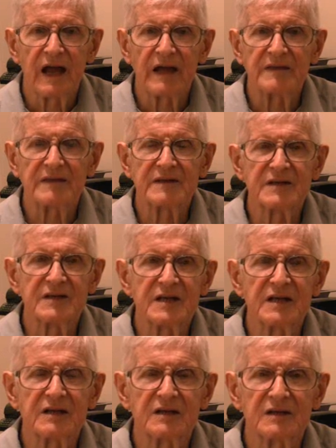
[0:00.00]
and then the
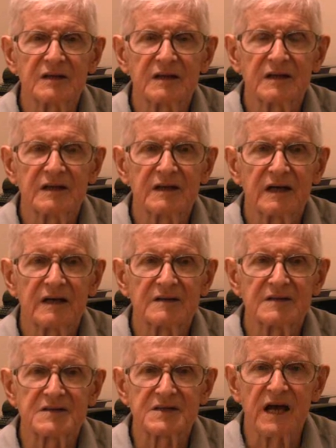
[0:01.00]
needle
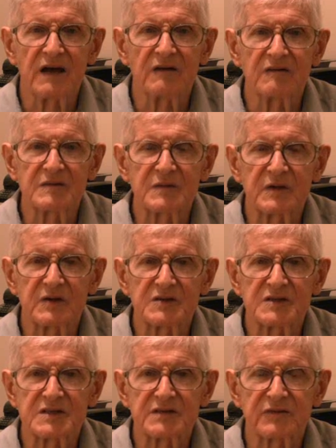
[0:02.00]
dissolves
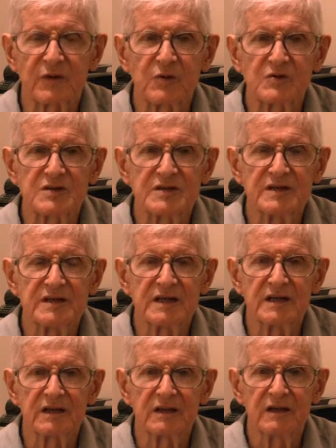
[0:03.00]
because it's a frozen
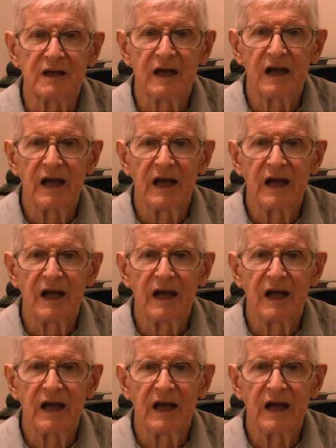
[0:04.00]
needle,